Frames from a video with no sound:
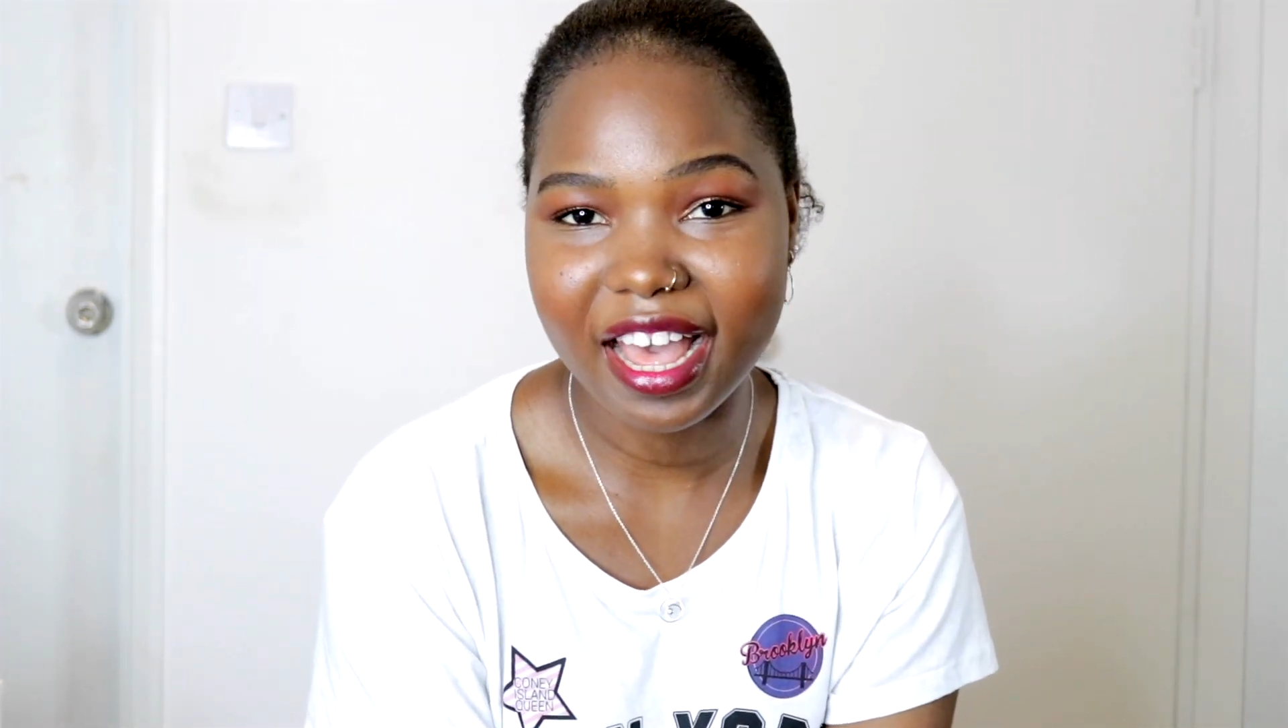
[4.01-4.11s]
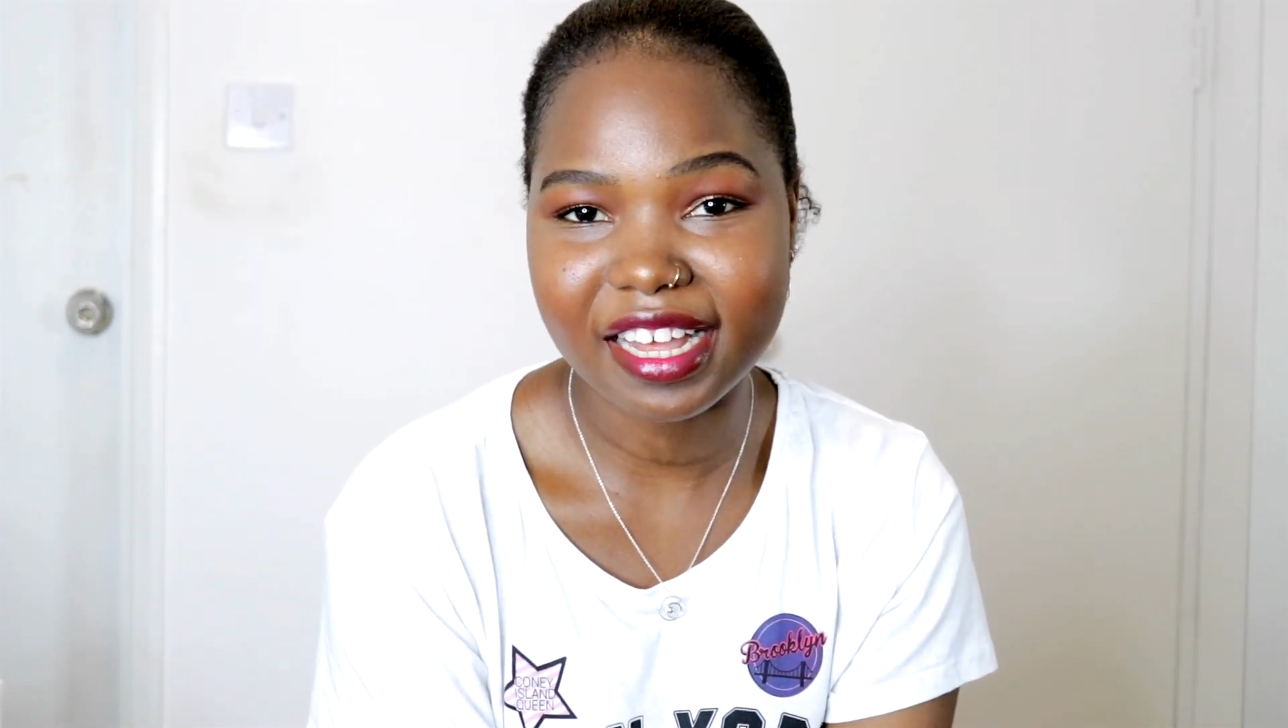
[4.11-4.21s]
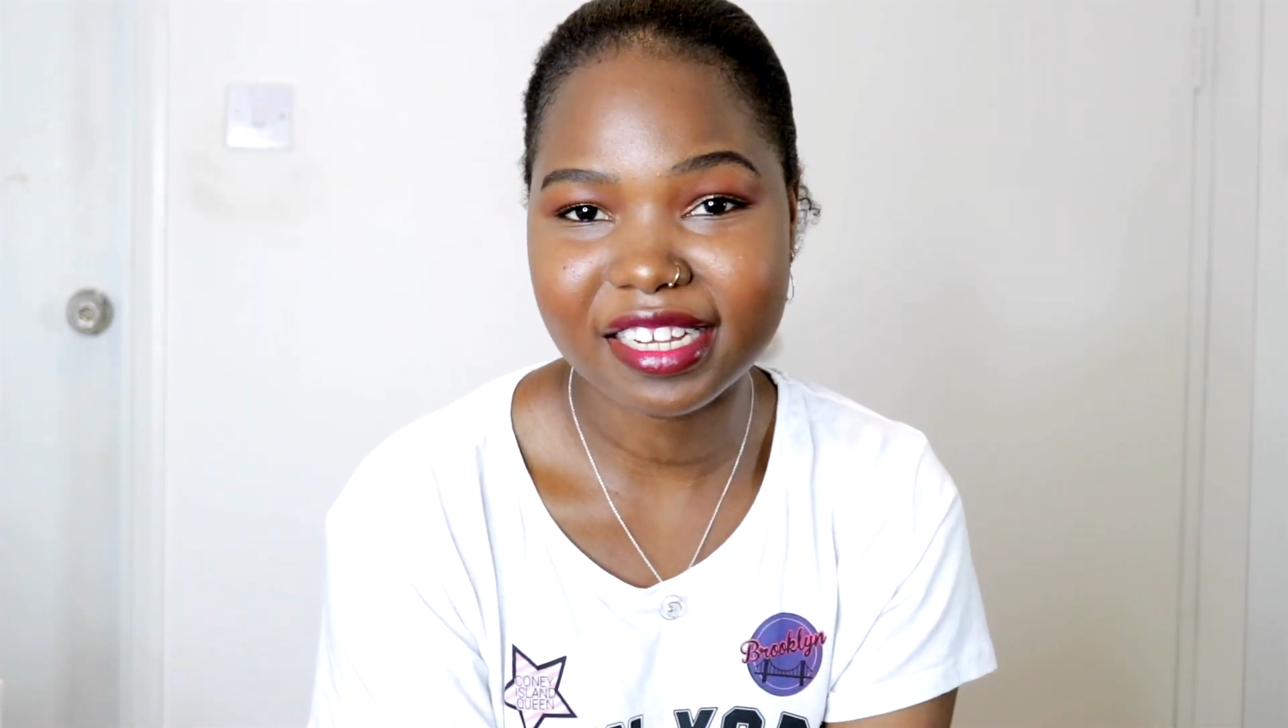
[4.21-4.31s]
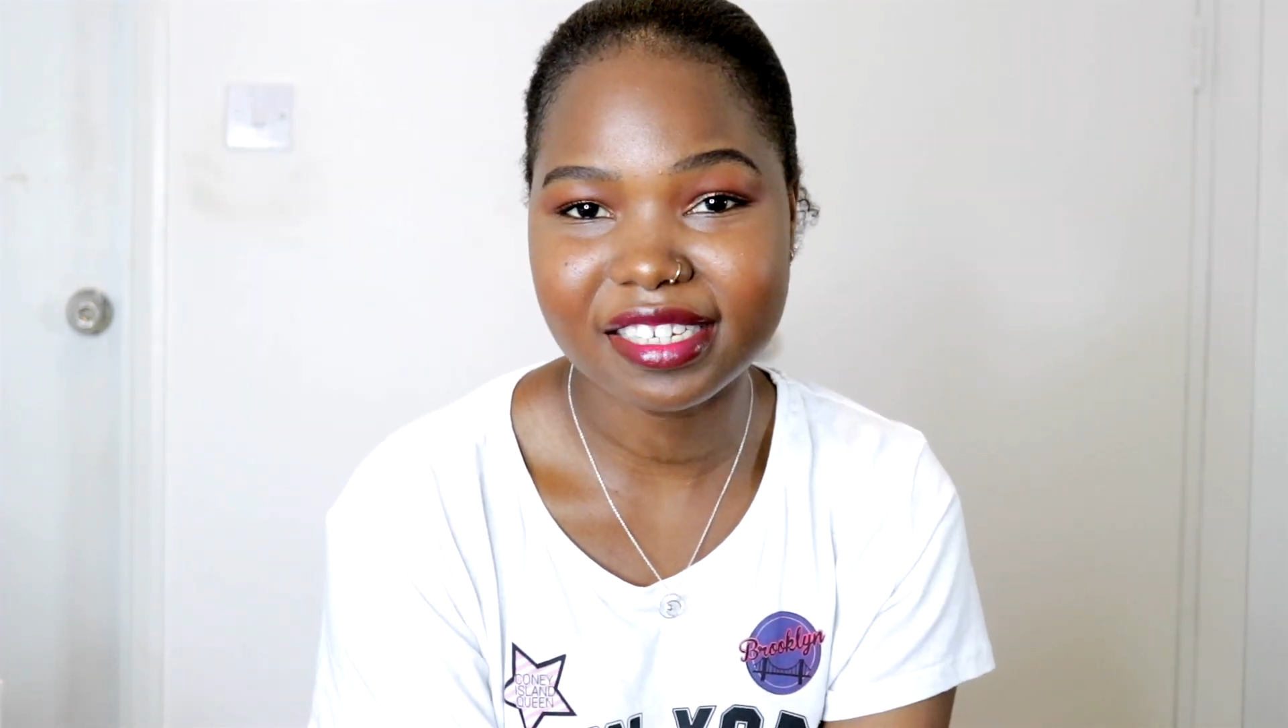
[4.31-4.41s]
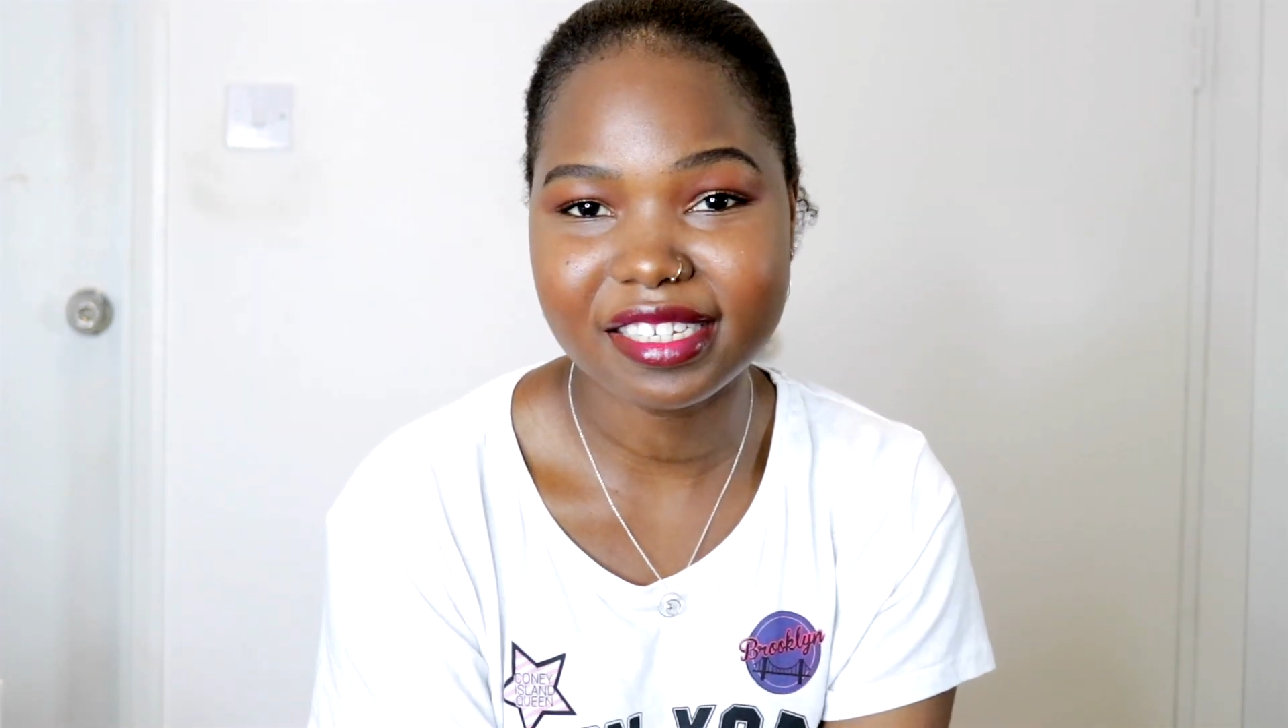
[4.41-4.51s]

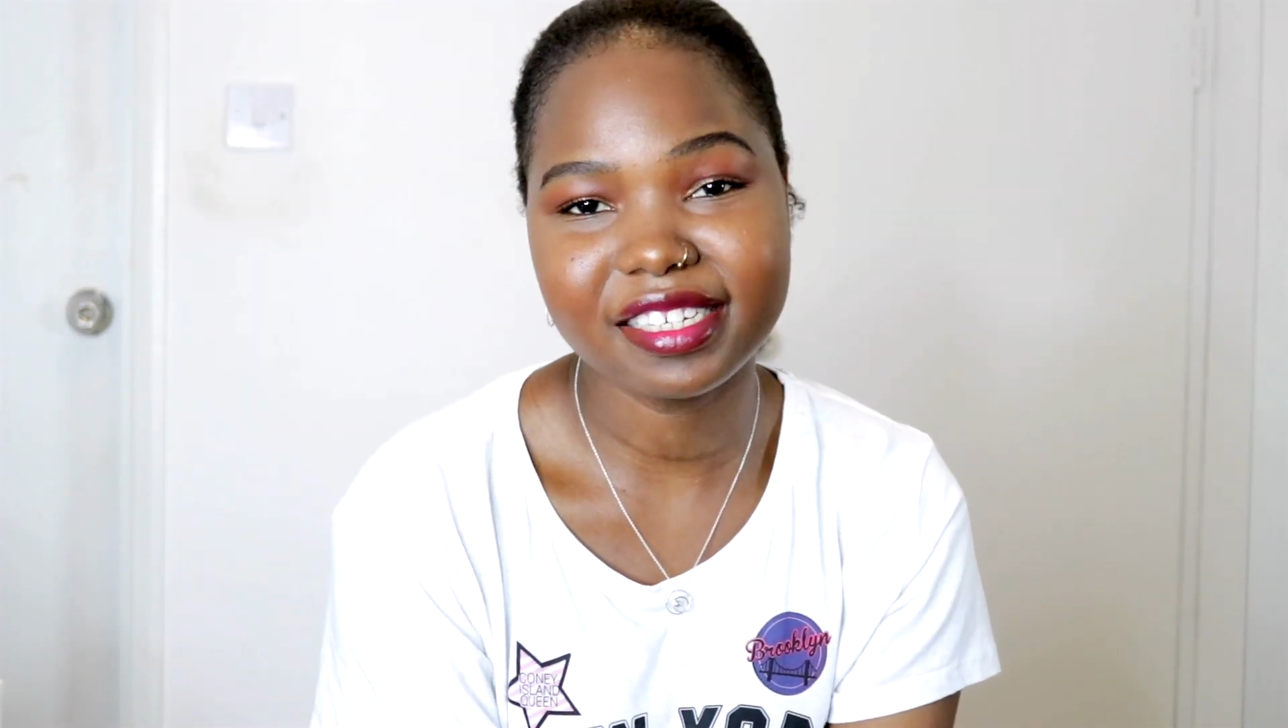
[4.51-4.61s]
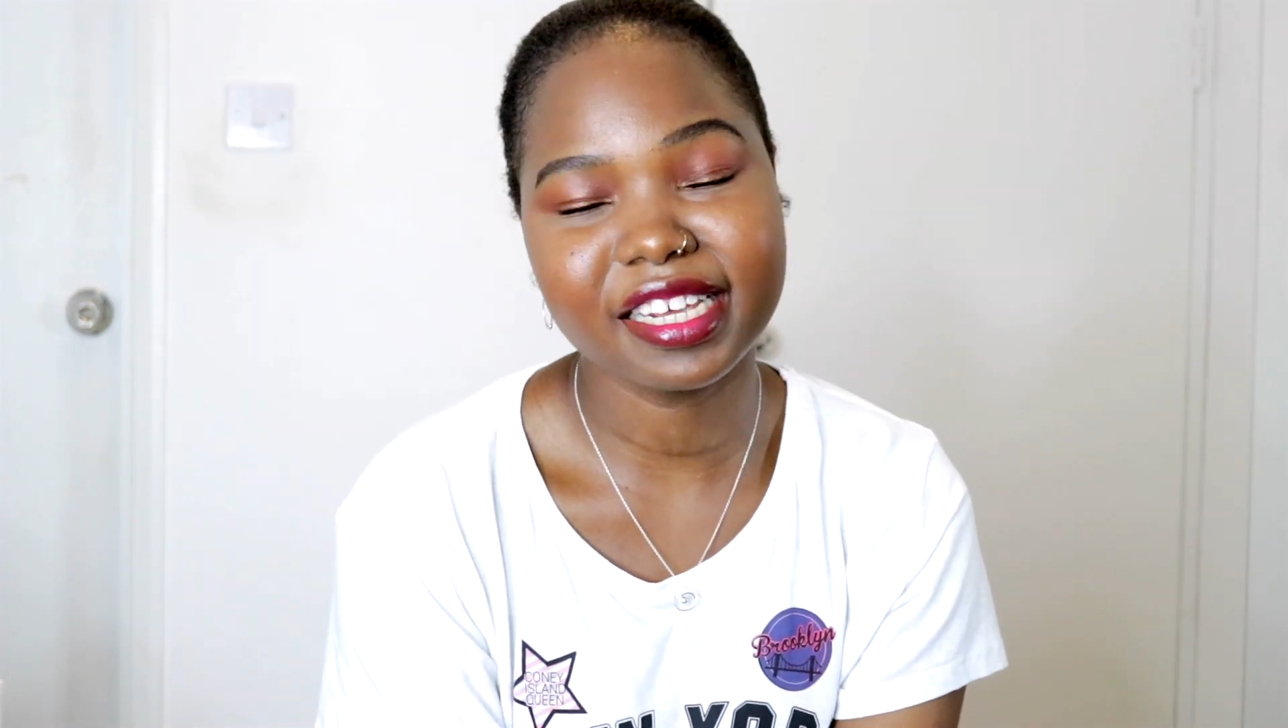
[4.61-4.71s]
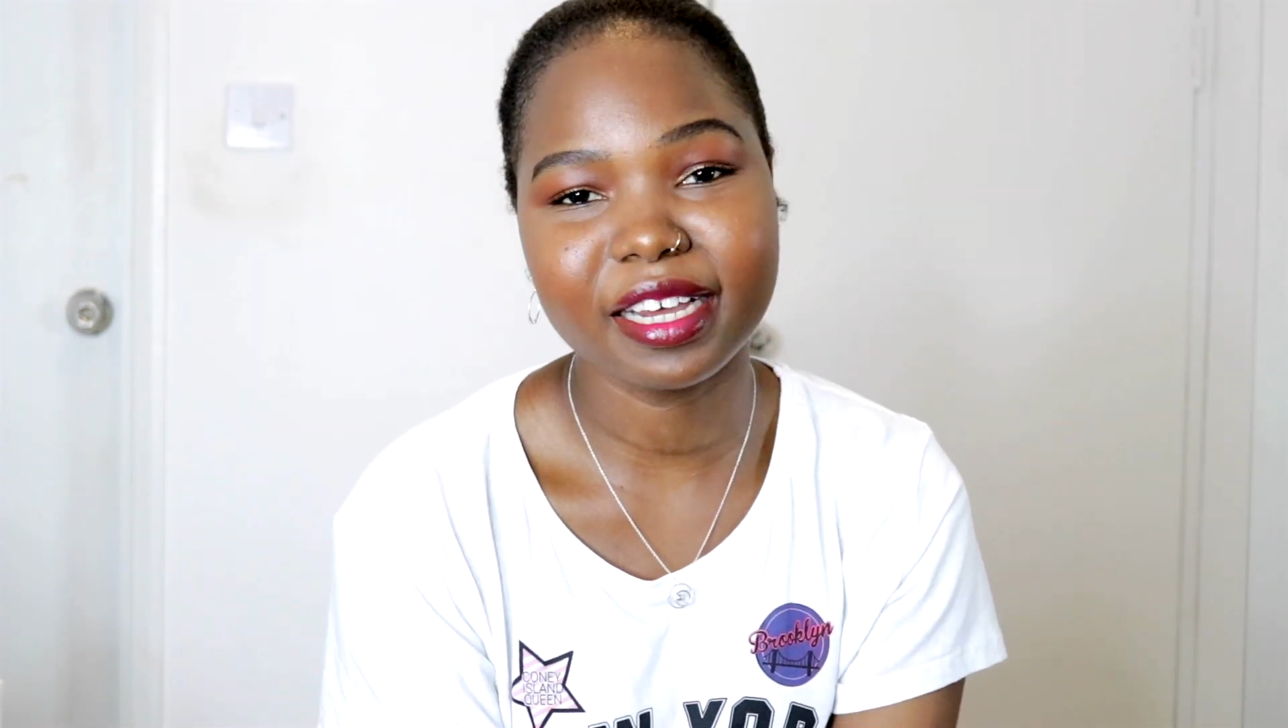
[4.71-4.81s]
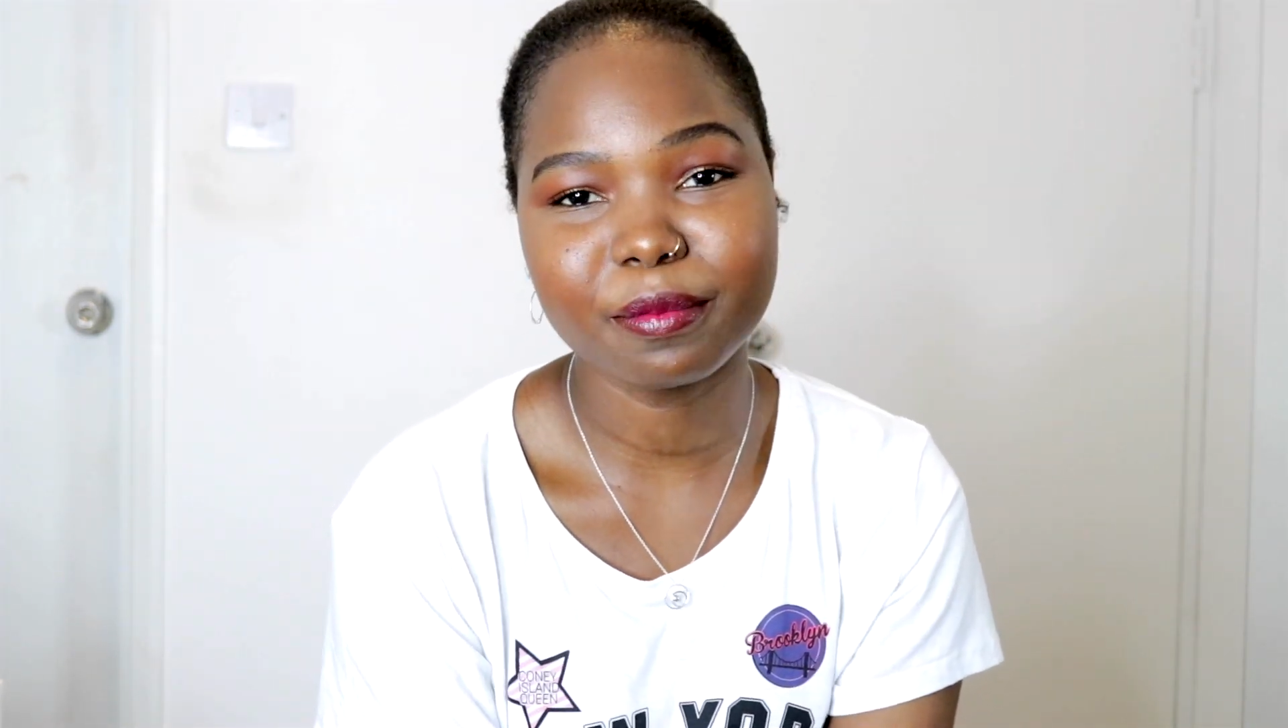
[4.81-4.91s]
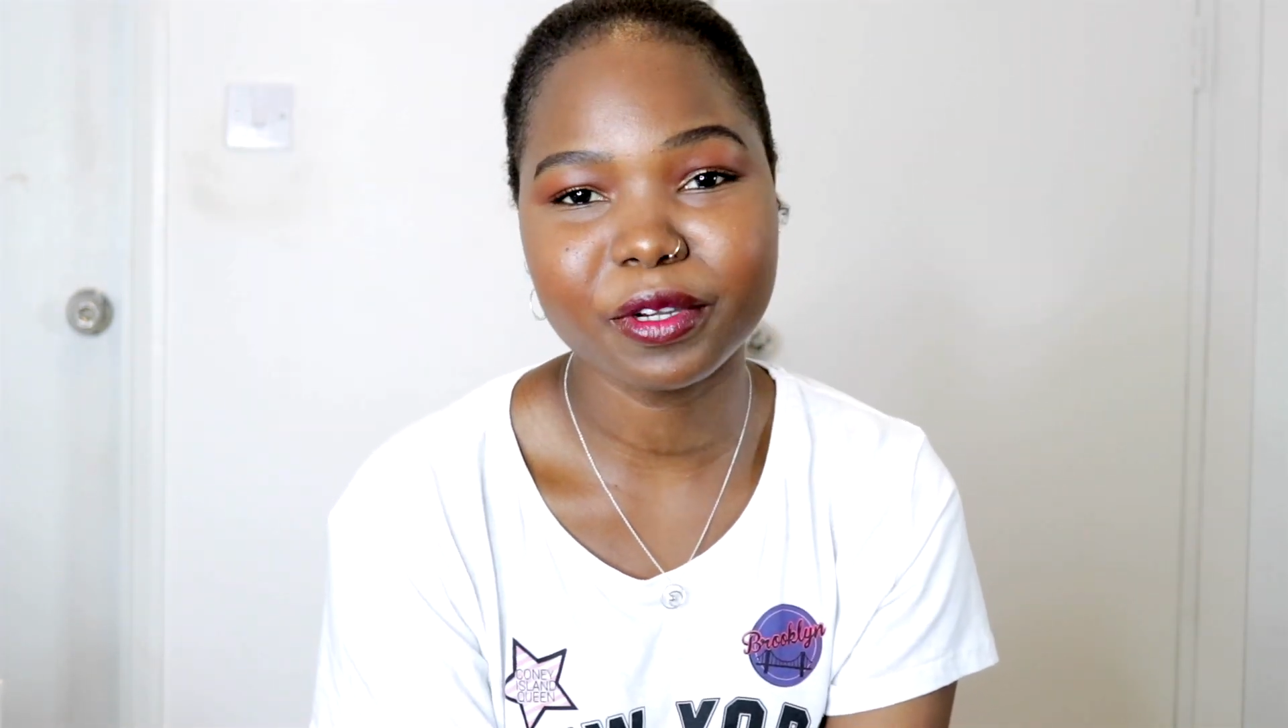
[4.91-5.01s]
and
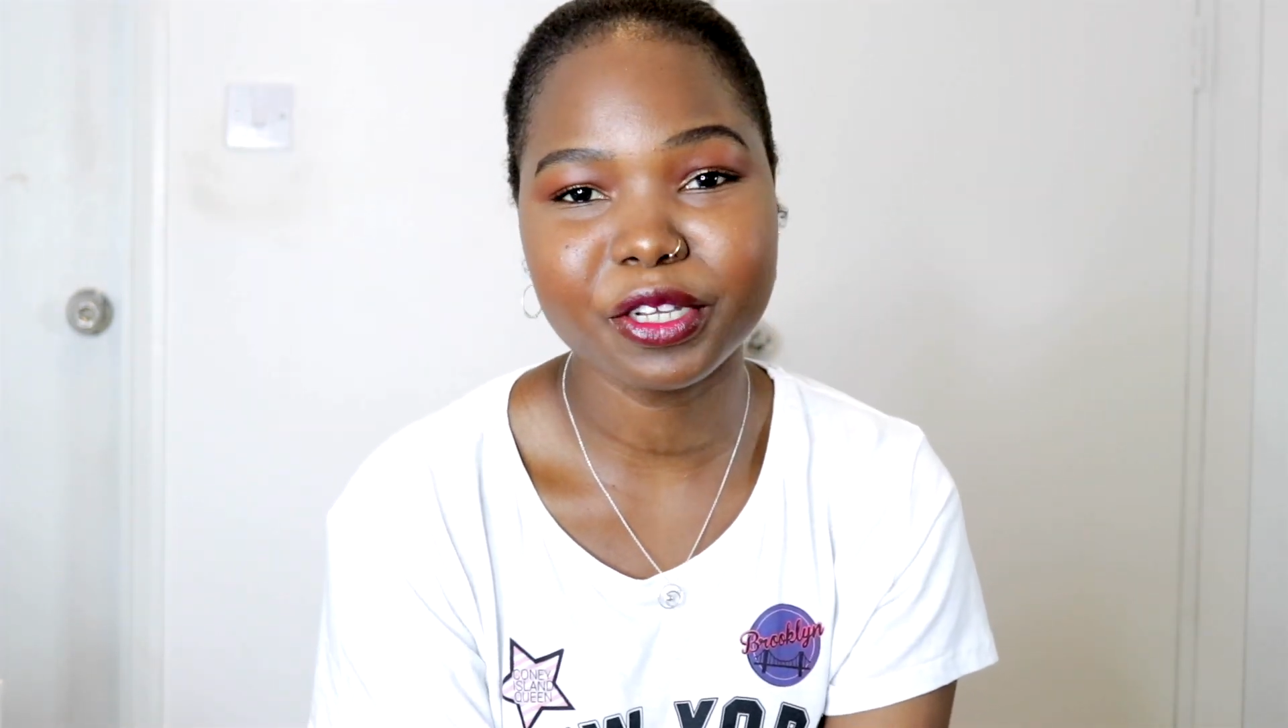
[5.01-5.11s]
today I'm